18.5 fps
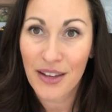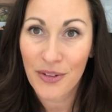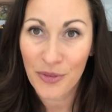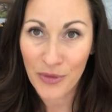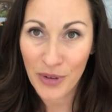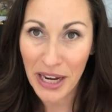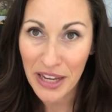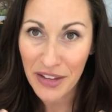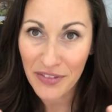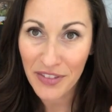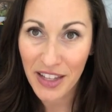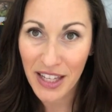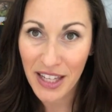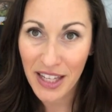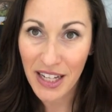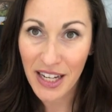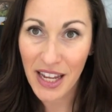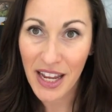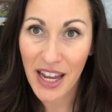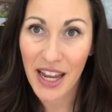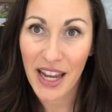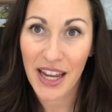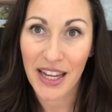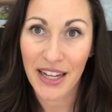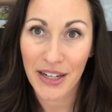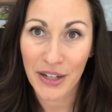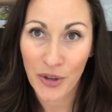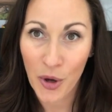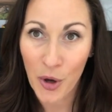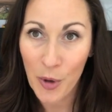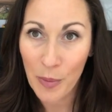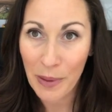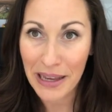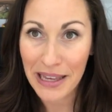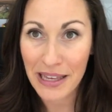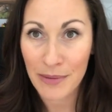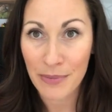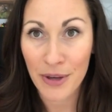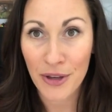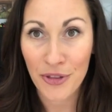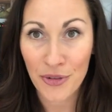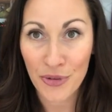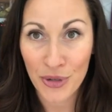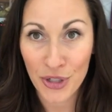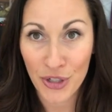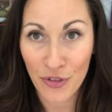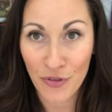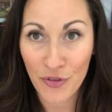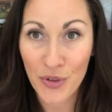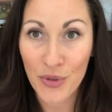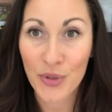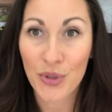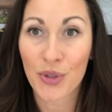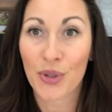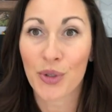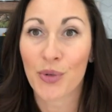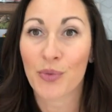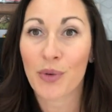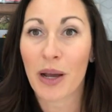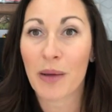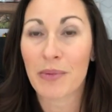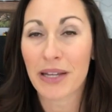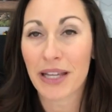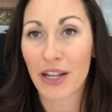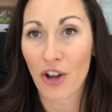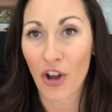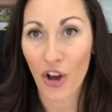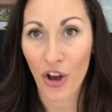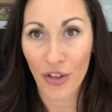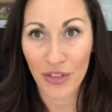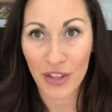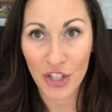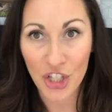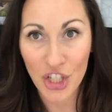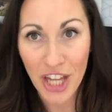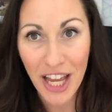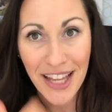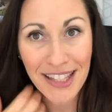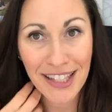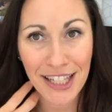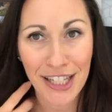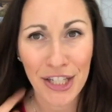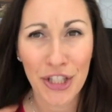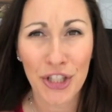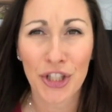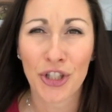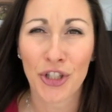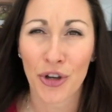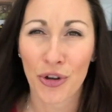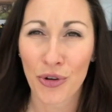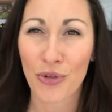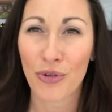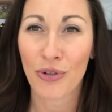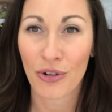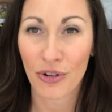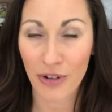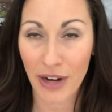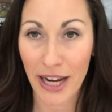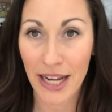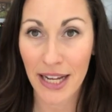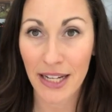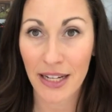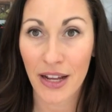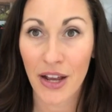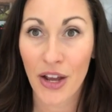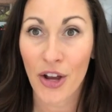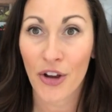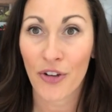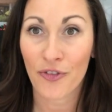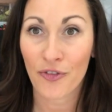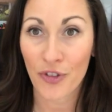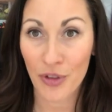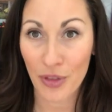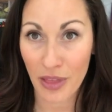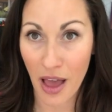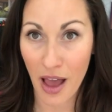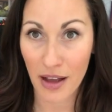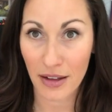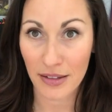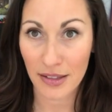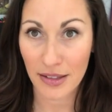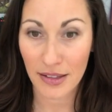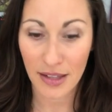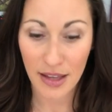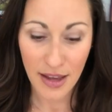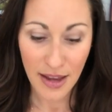Raven and Copaiba through a diffuser, rubbing it on the chest is so great for lungs.